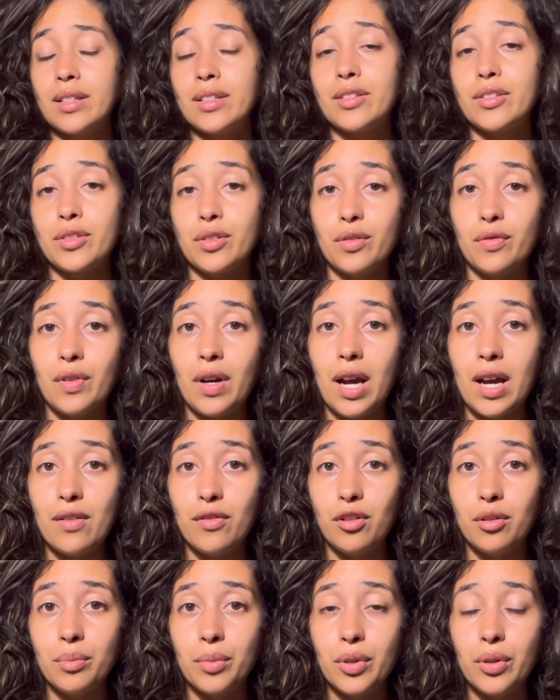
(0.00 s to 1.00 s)

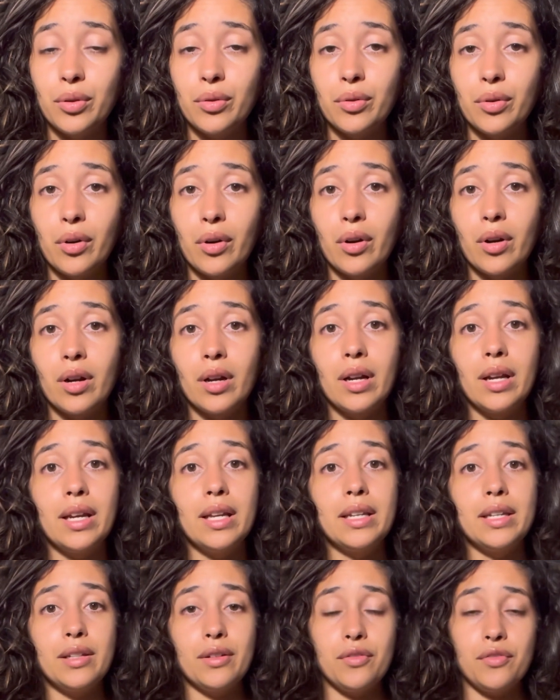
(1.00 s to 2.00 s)
survival mode or
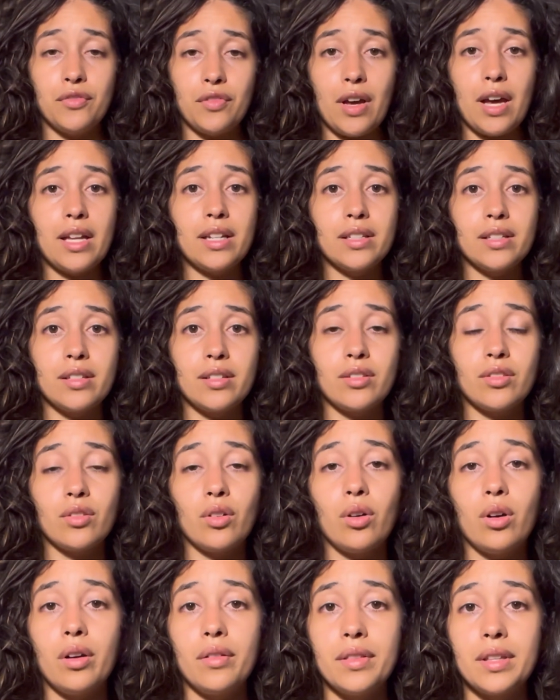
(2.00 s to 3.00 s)
in defense
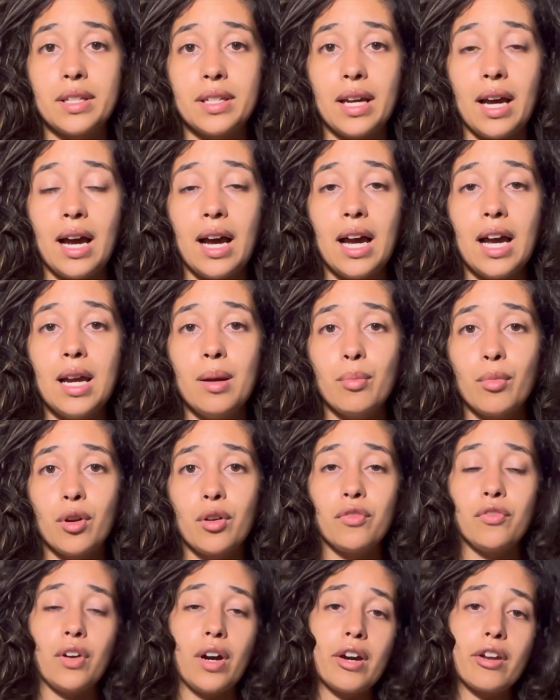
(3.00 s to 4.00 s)
all the time or
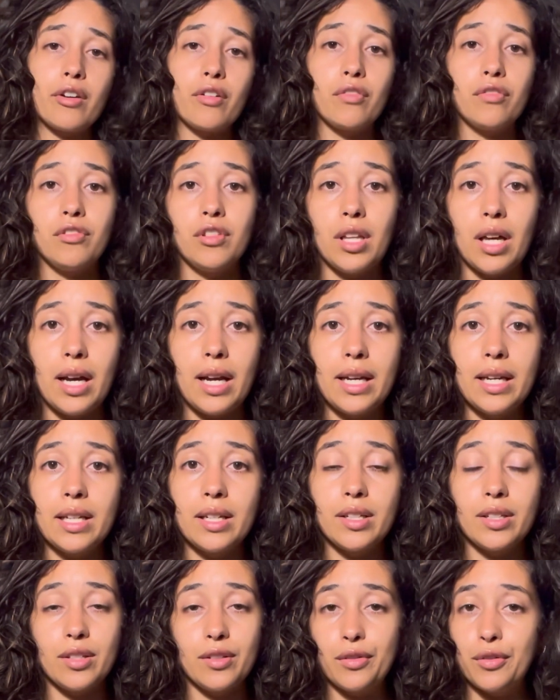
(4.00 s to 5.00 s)
fight or flight,
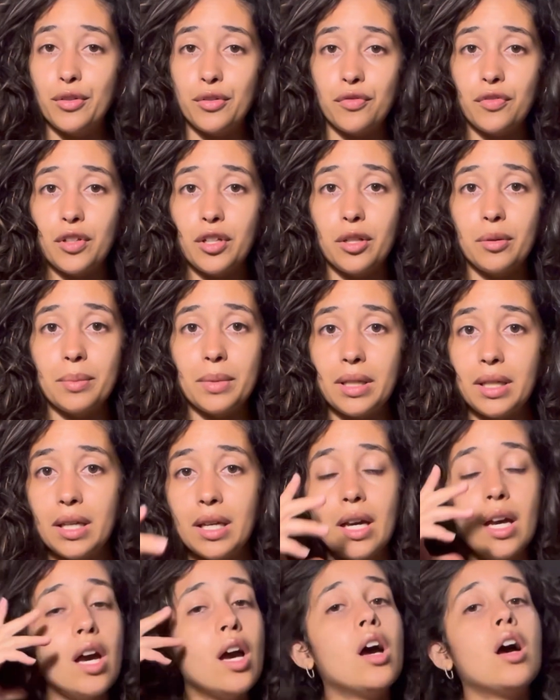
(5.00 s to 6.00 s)
you feel me?
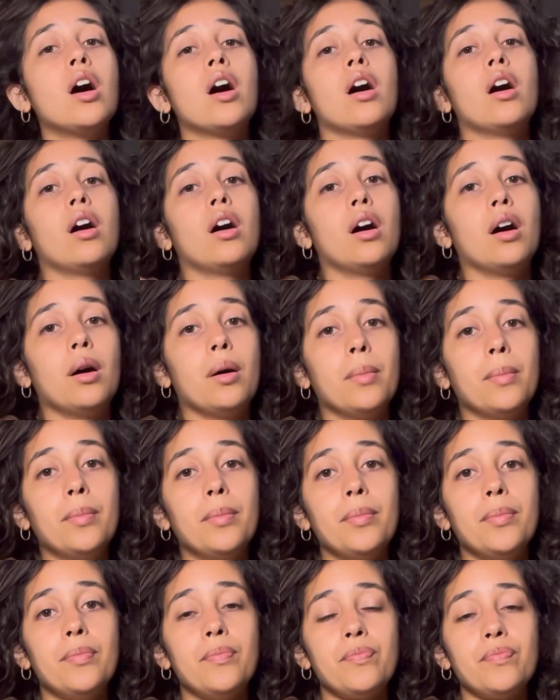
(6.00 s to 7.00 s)

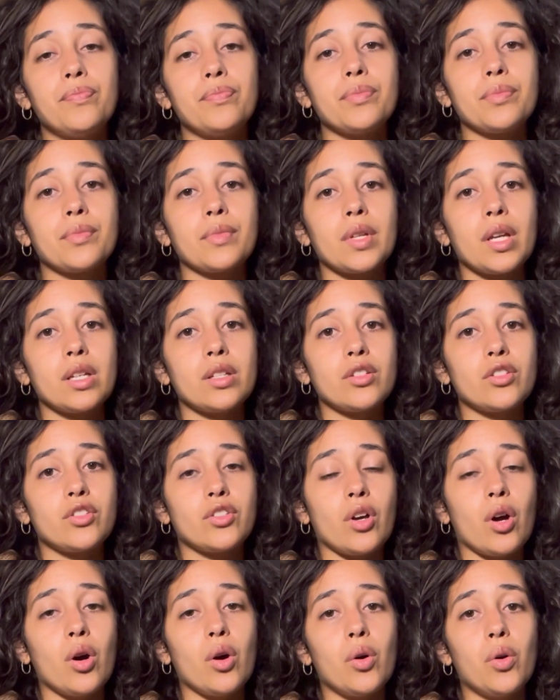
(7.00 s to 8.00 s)
Um,
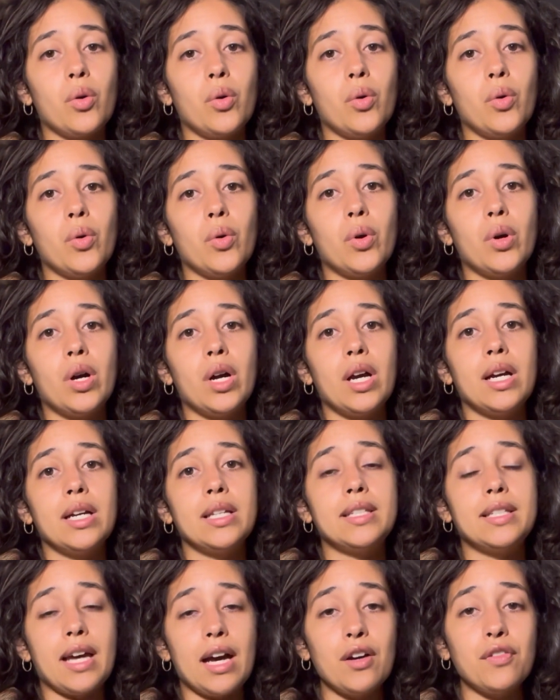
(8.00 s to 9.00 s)
so
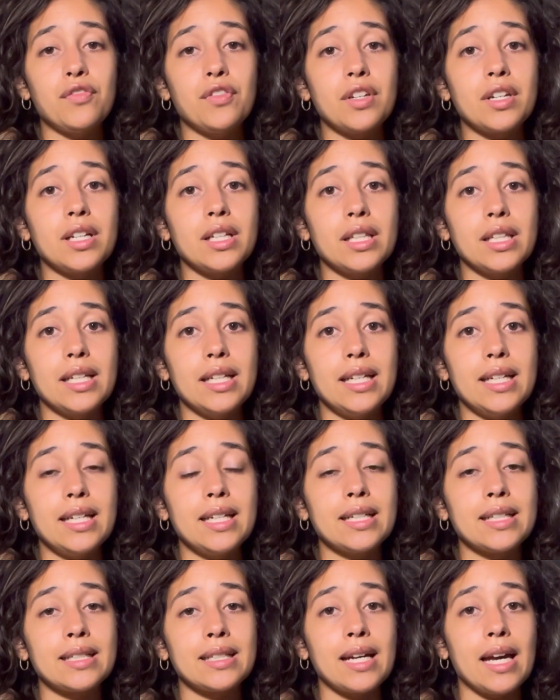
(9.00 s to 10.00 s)

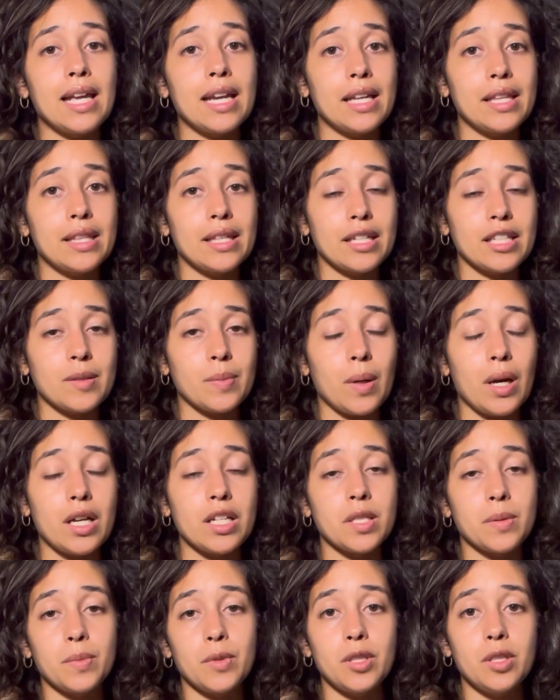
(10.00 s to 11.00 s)
definitely anything is
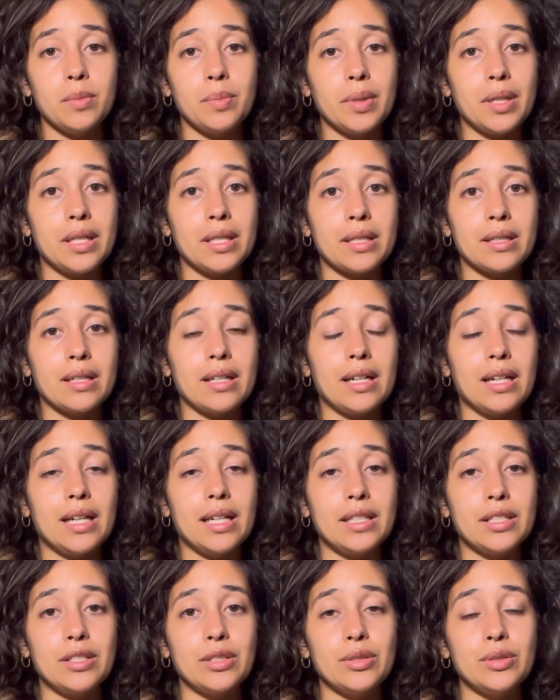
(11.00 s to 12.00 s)
possible, but
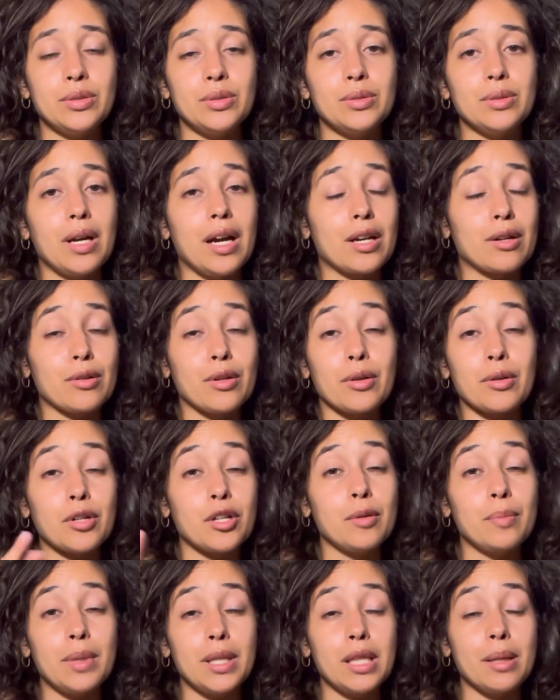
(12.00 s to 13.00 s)
I do, I don't know, it
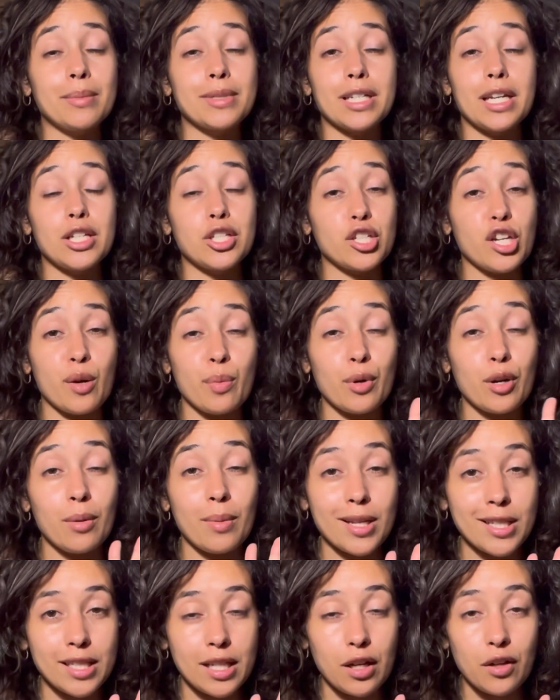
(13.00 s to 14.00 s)
could be limitation I put on
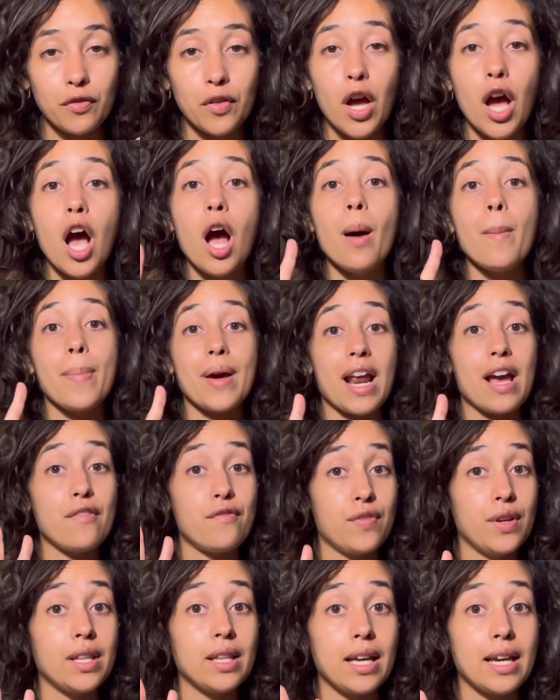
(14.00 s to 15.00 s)
myself, but I
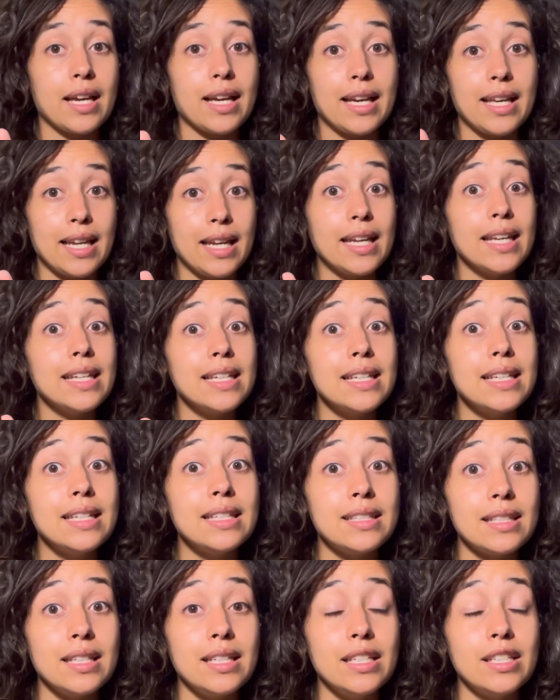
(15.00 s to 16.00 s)
feel like it
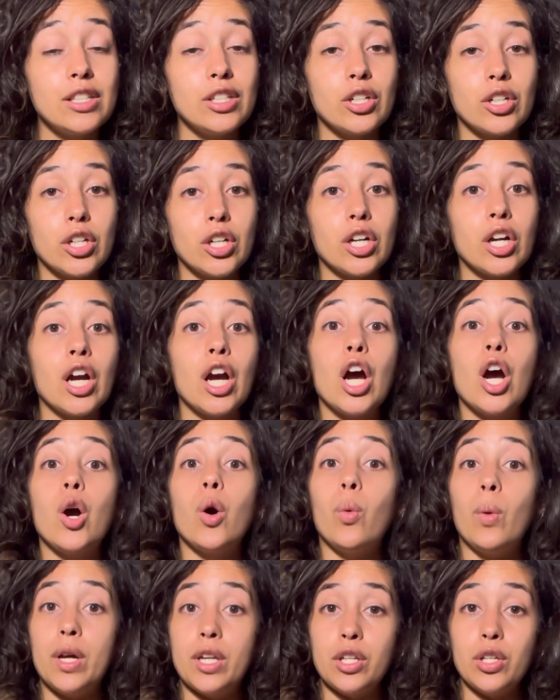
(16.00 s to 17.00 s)
is easier
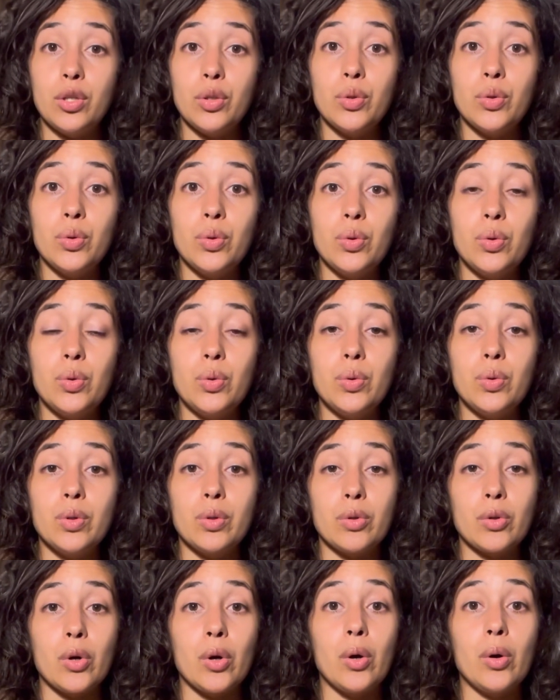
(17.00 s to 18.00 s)
when you,
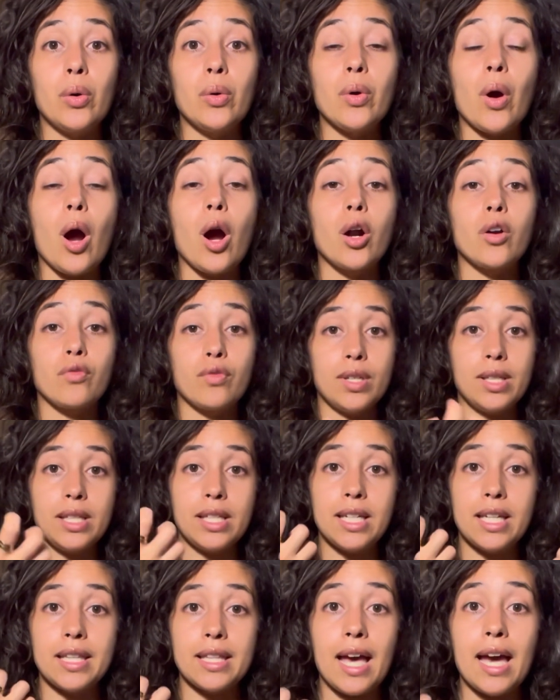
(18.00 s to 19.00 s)
you know, are
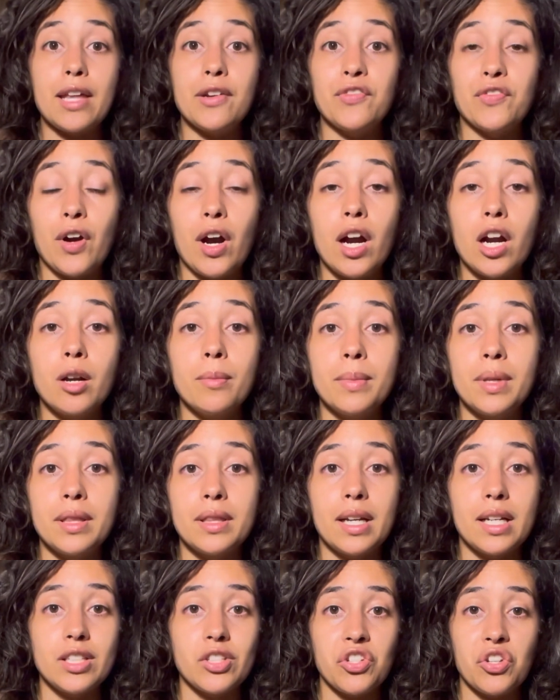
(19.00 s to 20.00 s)
really in that environment
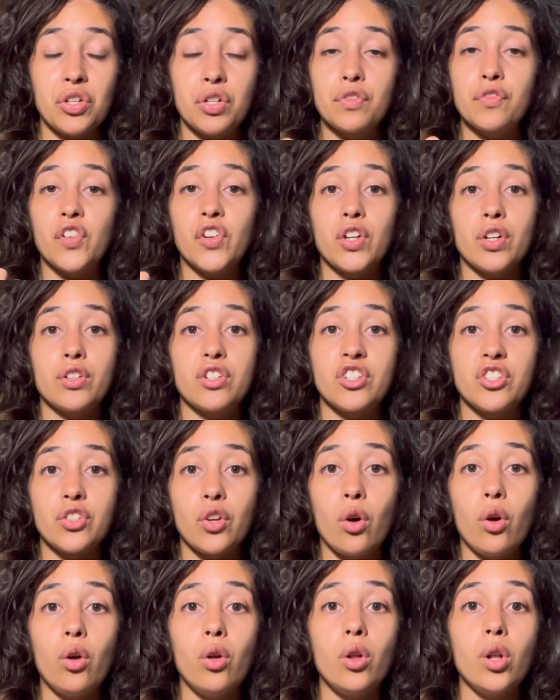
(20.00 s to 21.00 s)
that's good for your
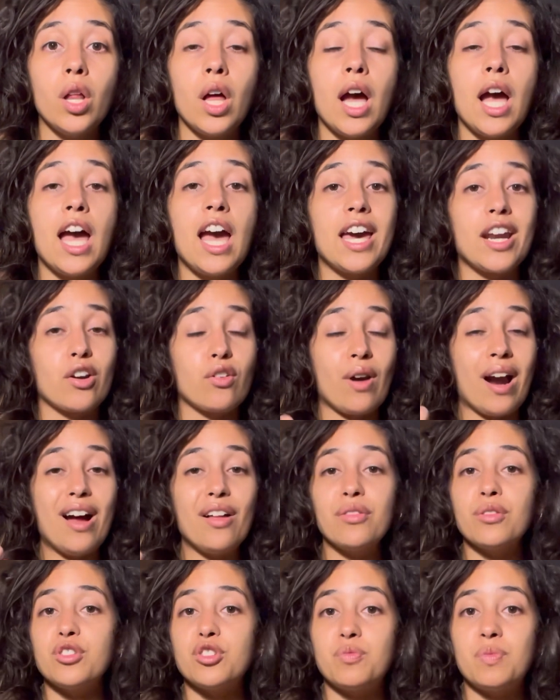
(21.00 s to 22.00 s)
soul and
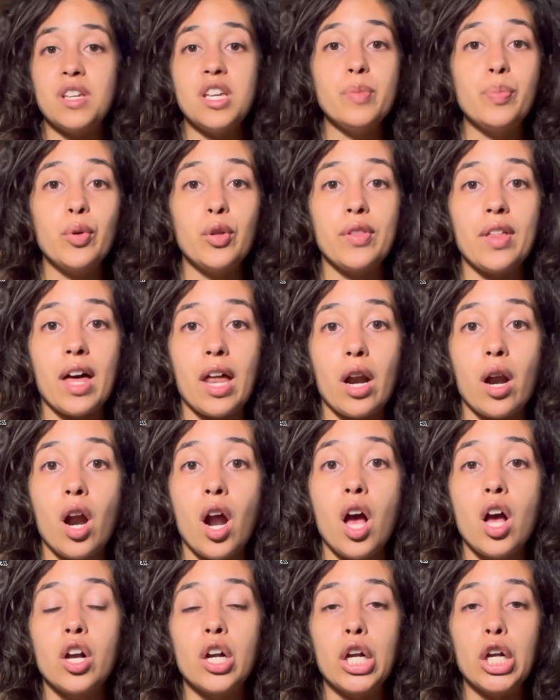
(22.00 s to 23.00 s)
around those people that are
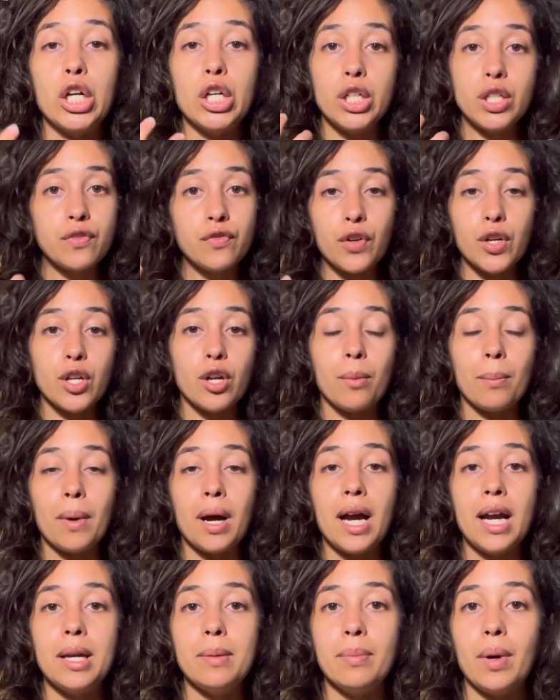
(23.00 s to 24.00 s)
good for your
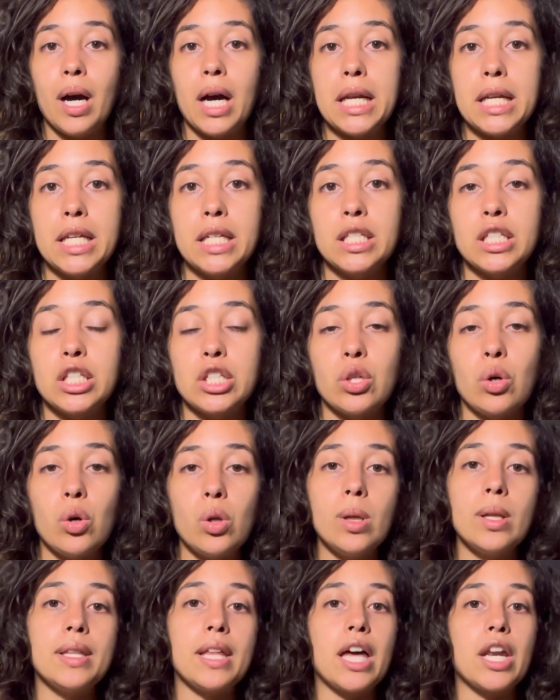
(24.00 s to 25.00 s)
mind, body, and
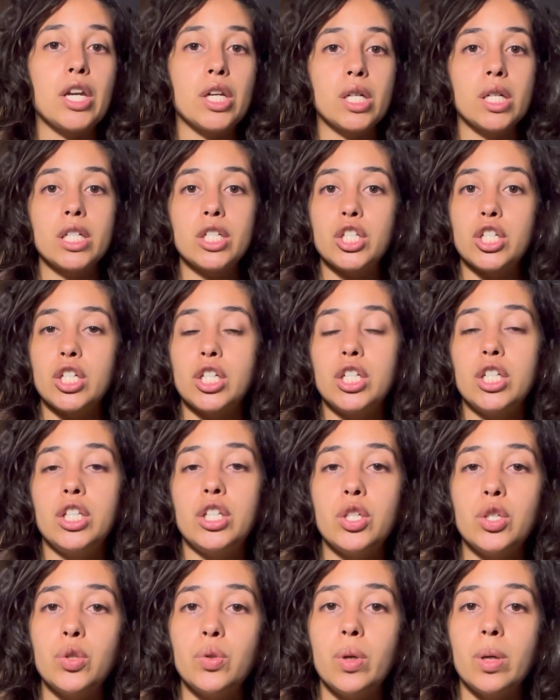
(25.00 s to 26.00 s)
soul and that nurture
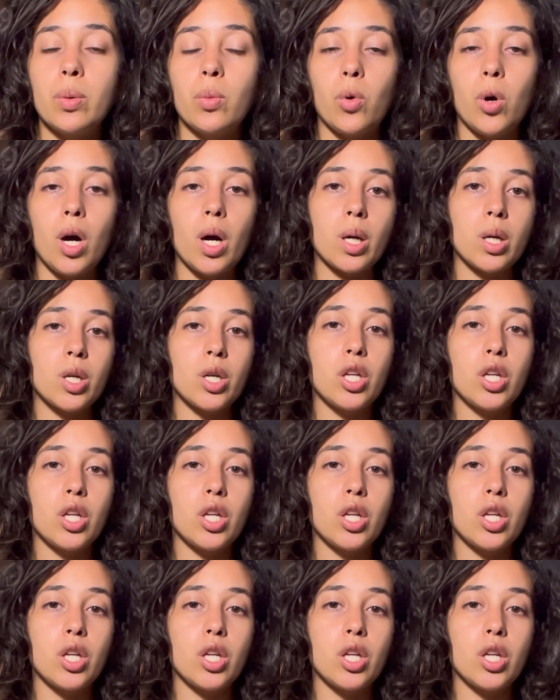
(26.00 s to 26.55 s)
you and water